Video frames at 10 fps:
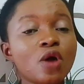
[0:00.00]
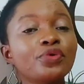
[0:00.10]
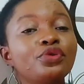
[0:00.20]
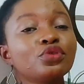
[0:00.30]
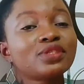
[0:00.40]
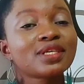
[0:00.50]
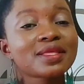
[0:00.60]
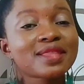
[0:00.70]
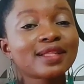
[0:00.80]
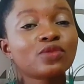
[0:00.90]
Would you
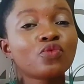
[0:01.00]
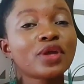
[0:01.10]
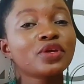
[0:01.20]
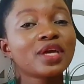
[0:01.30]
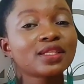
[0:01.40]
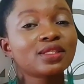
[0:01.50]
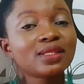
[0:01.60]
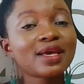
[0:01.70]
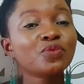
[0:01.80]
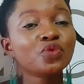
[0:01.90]
say that when you
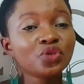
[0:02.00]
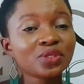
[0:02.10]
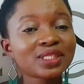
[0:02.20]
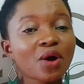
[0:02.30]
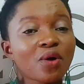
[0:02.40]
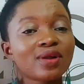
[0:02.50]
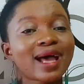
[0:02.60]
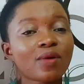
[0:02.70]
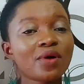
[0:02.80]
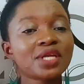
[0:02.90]
get there, would you tell God
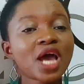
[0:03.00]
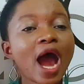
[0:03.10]
that God,